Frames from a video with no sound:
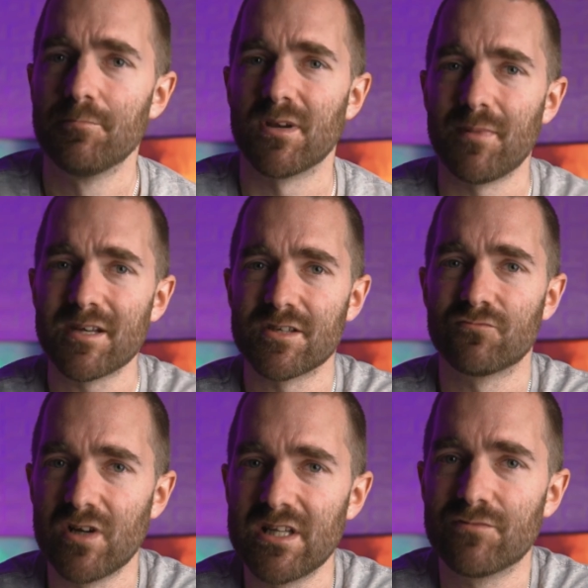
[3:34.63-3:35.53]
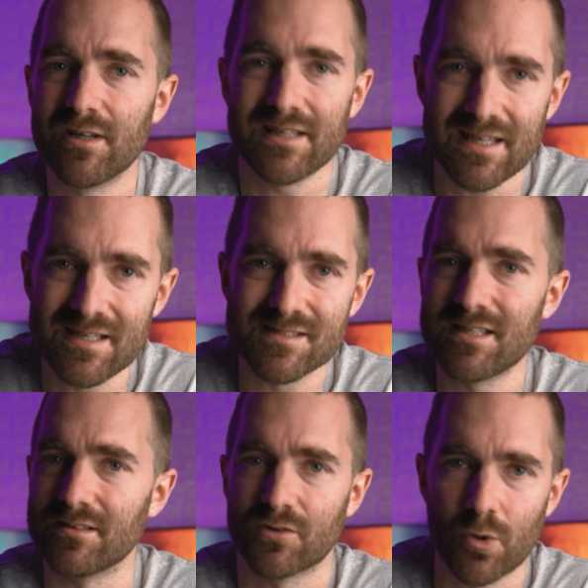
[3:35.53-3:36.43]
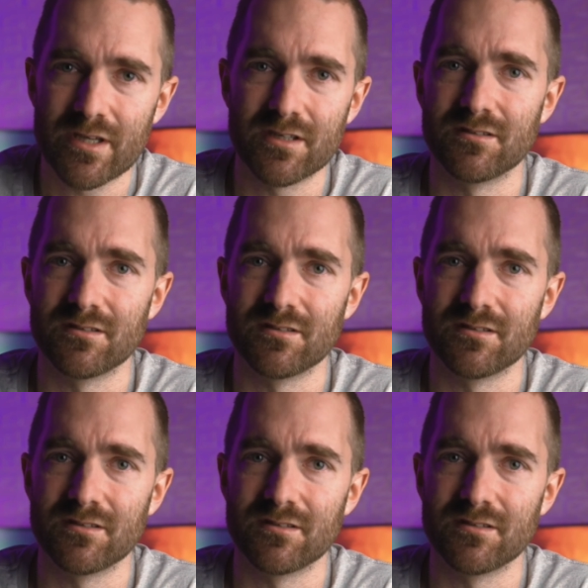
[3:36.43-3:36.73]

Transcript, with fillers: but it makes it really, really easy and quick